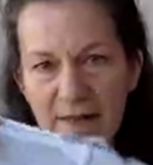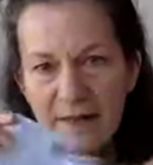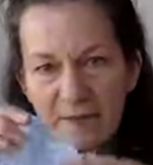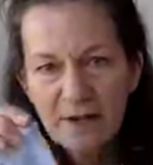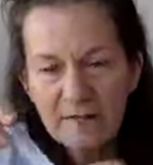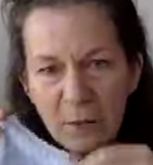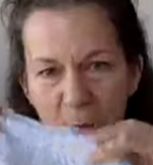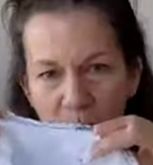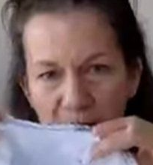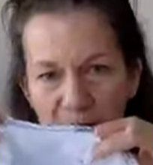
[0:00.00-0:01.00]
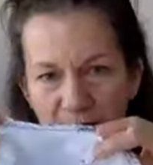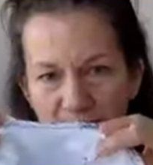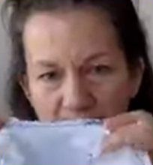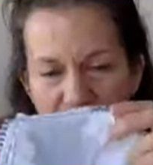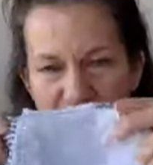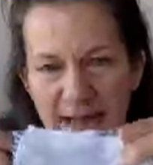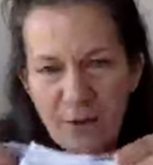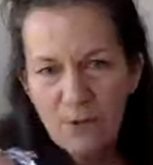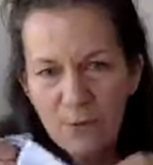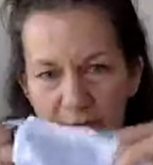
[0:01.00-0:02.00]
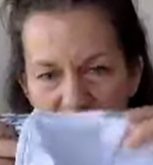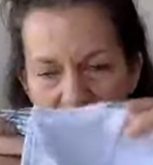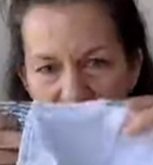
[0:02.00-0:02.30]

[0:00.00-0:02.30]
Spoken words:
They've got the wire in. Now all we need